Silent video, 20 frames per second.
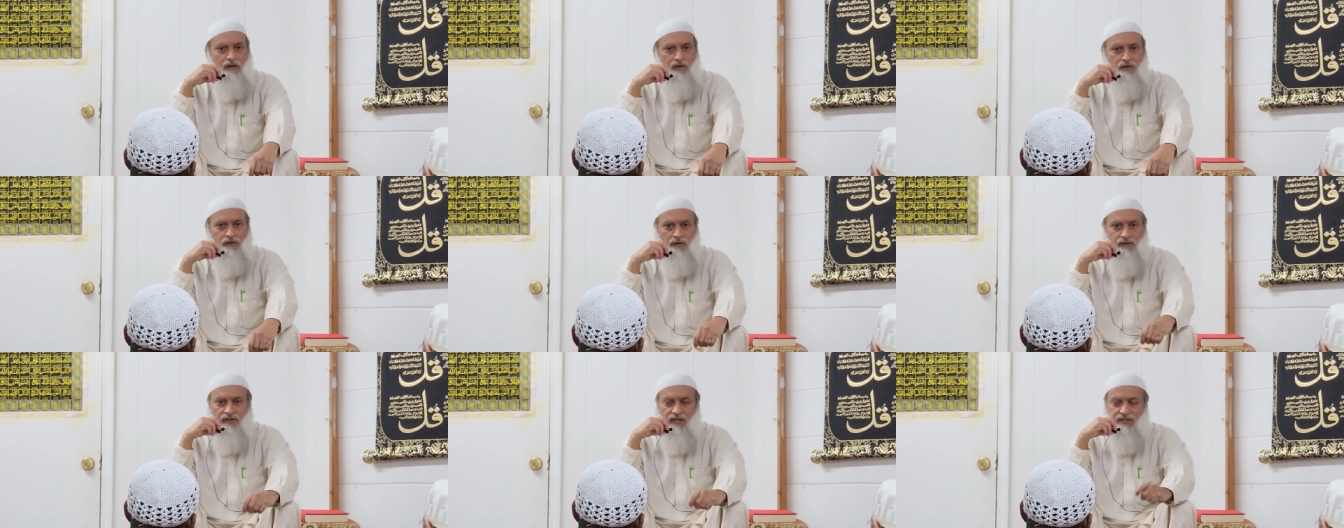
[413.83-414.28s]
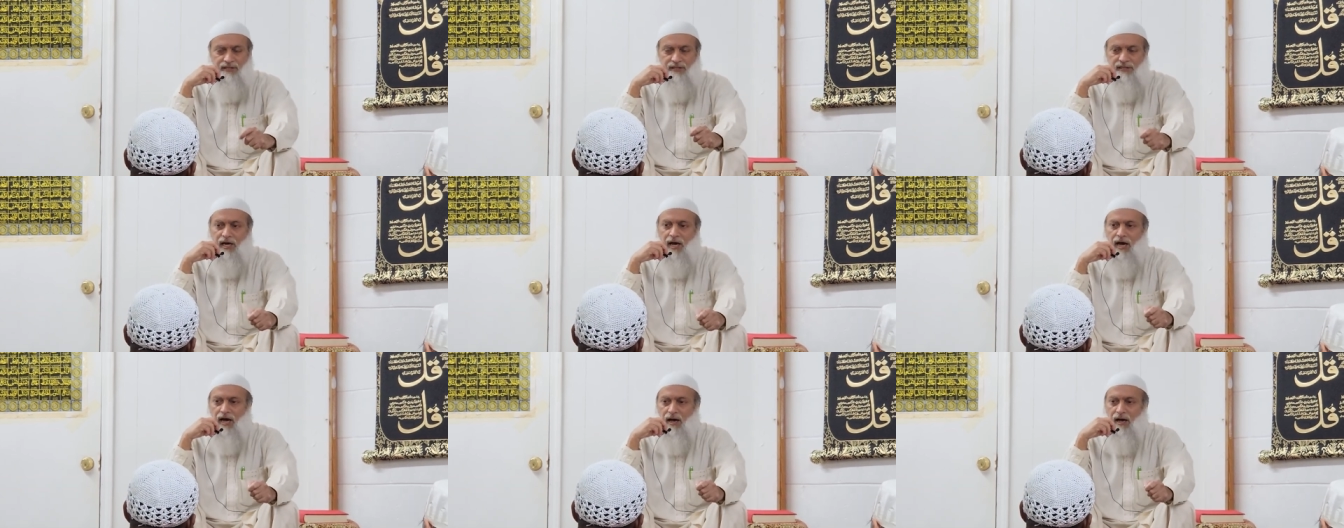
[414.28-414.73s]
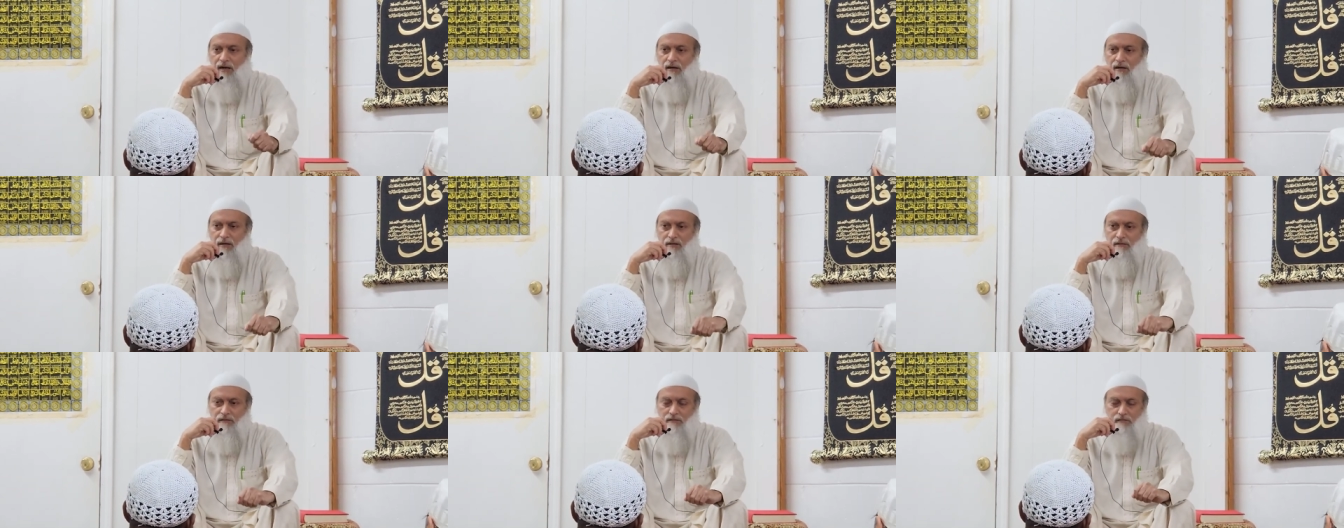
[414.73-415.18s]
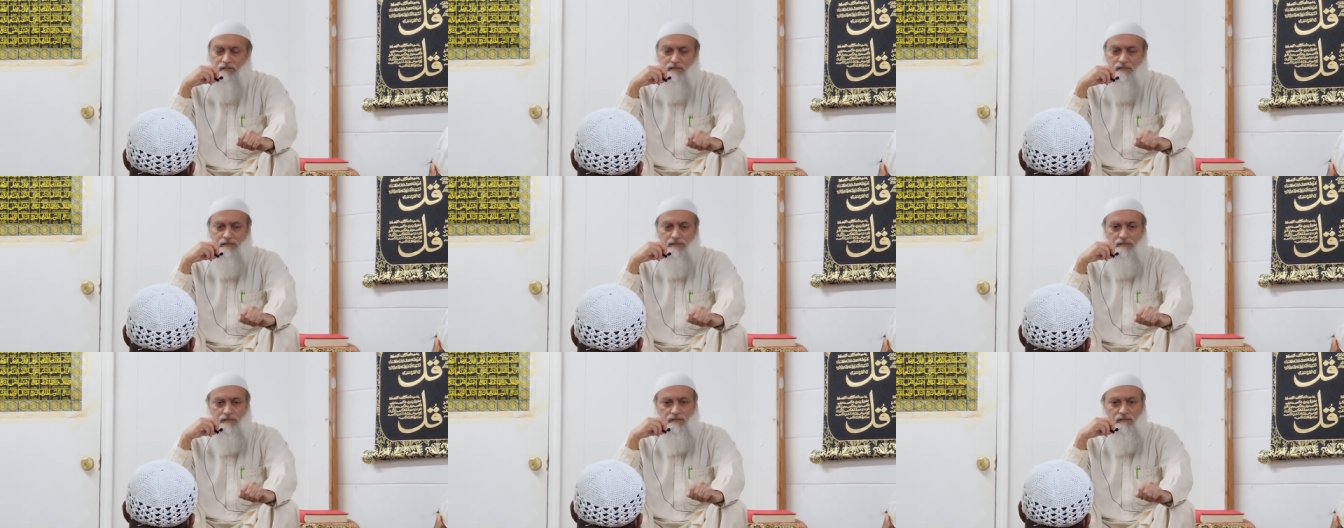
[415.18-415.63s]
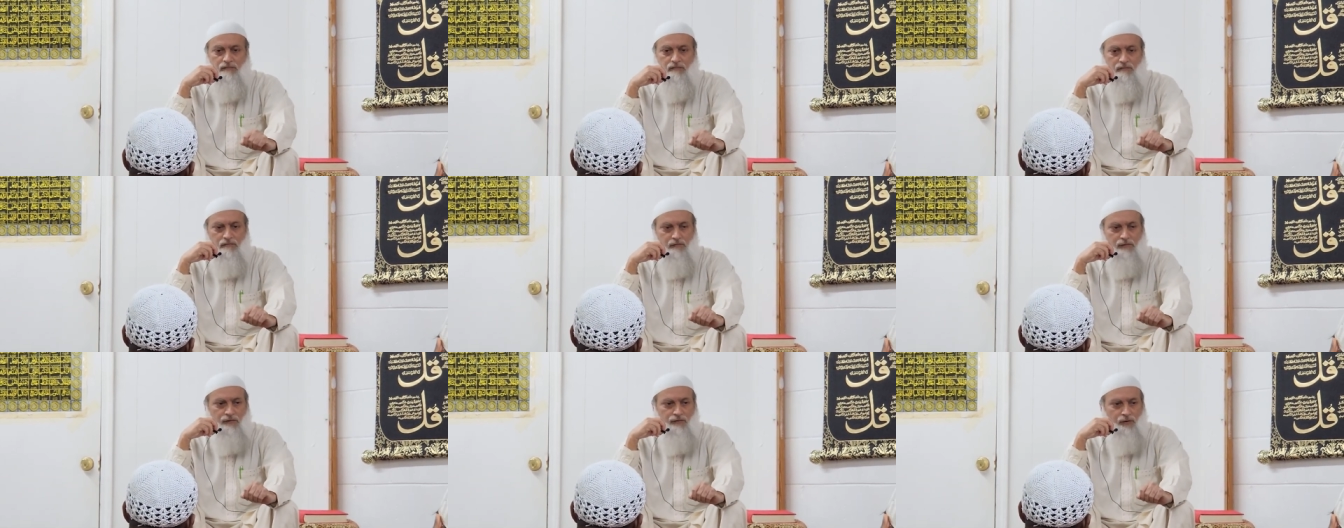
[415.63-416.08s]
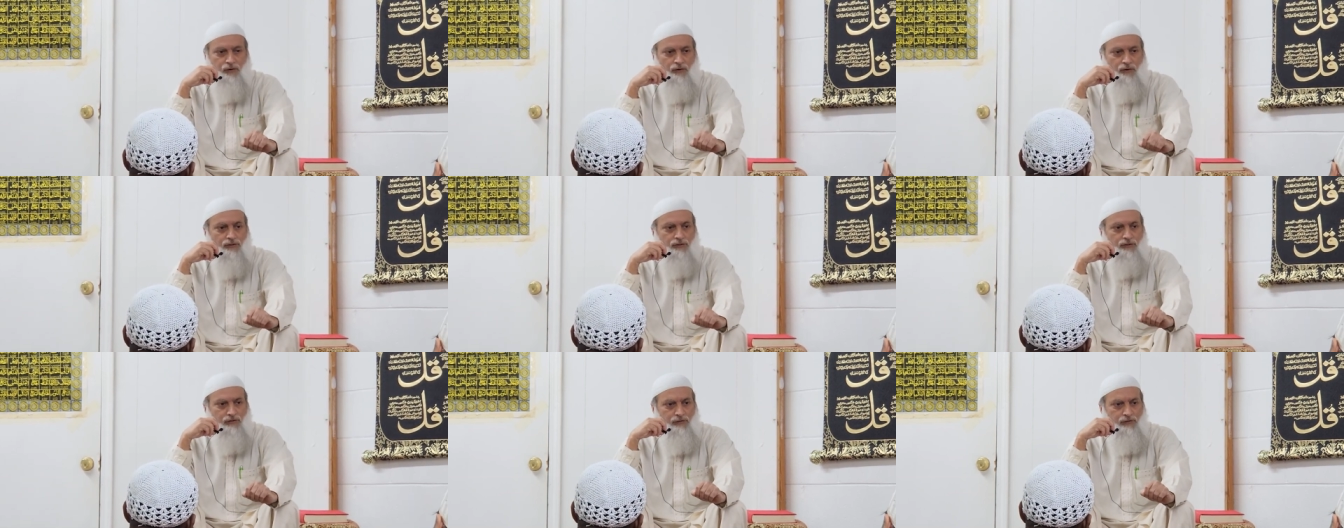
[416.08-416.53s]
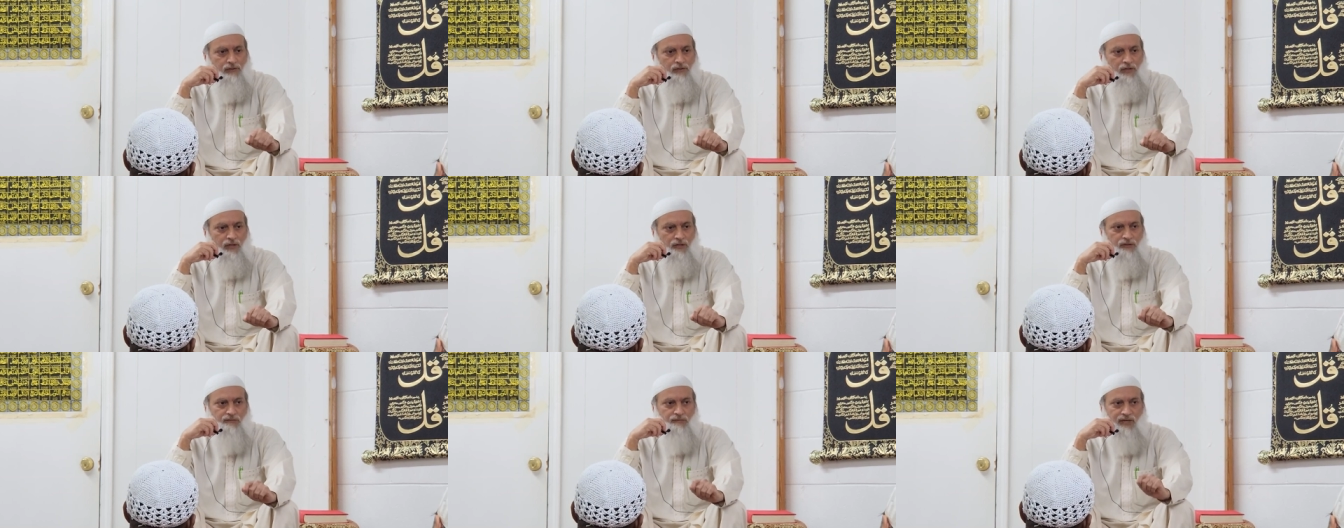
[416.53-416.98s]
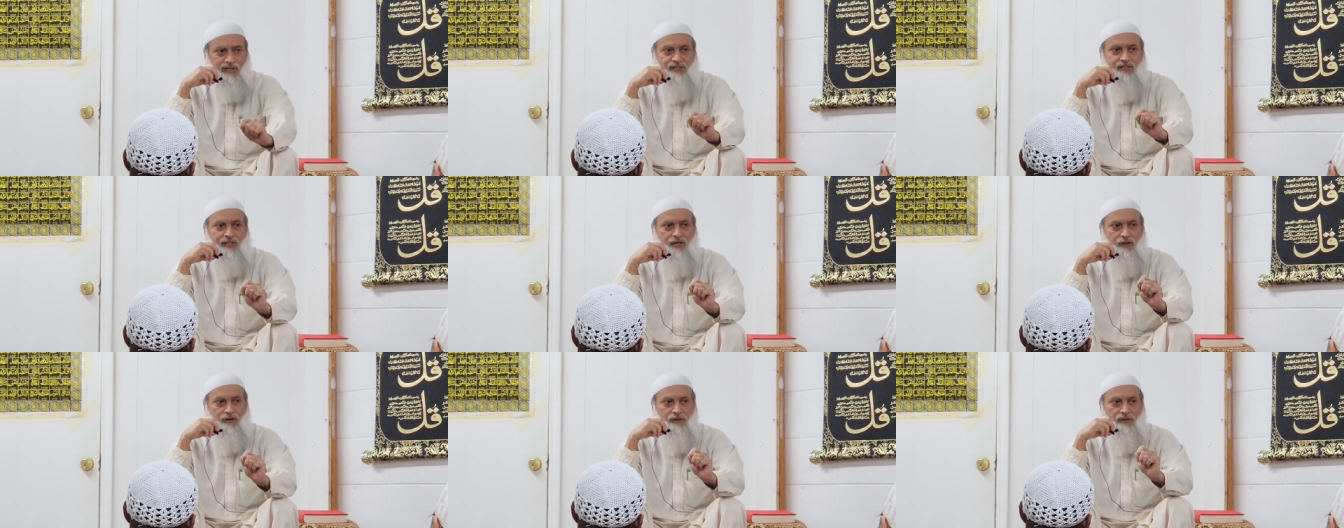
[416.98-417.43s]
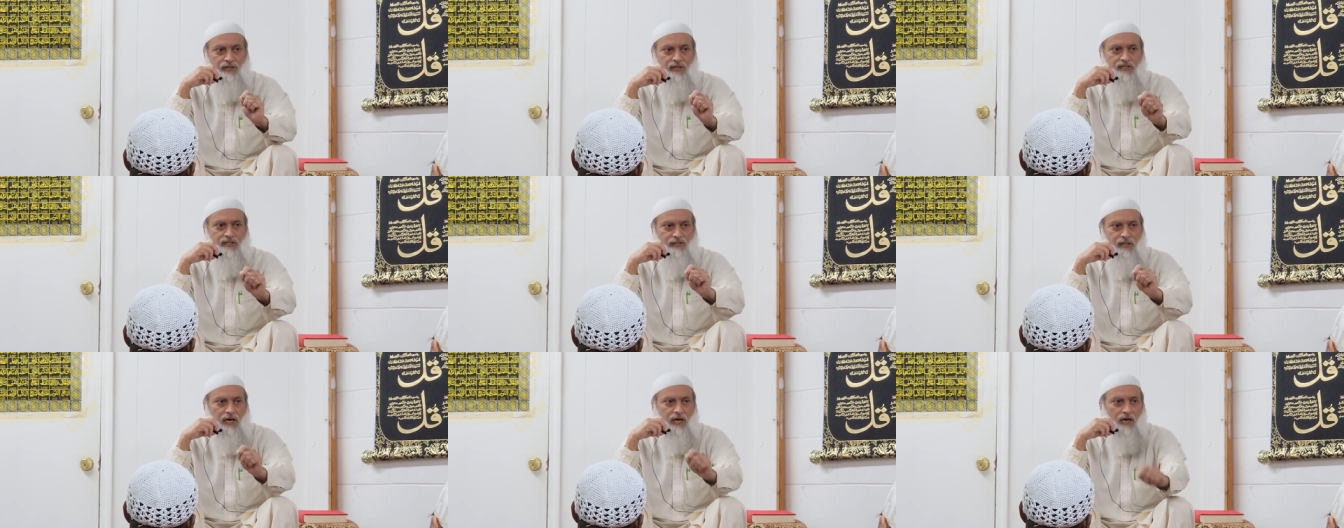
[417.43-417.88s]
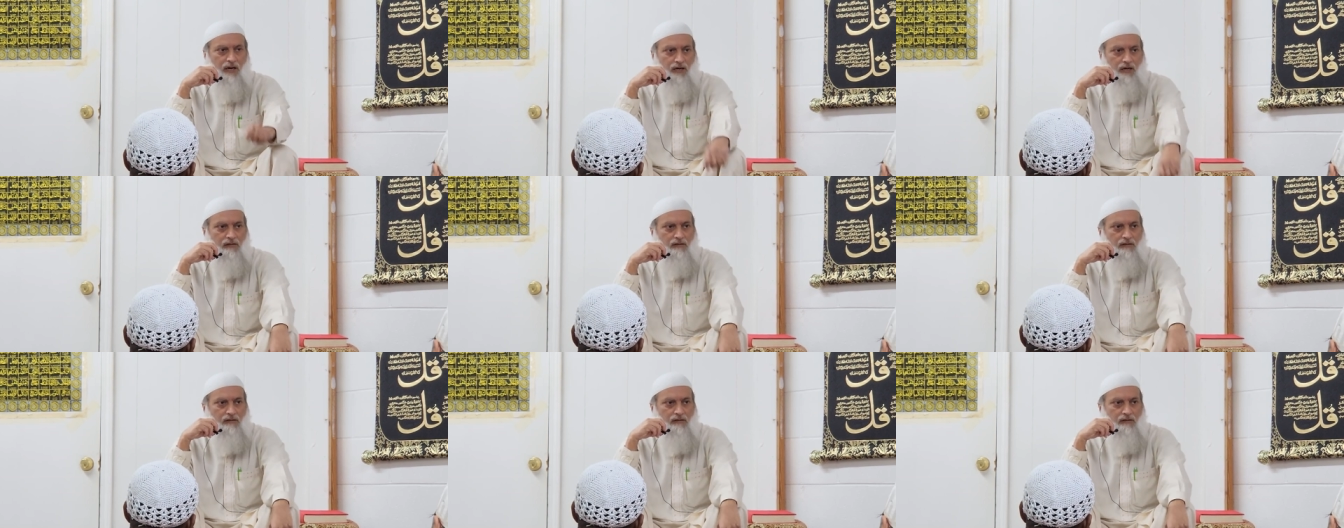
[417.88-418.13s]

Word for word: Well, Dajjal, of course, he is Masih al-Dajjal.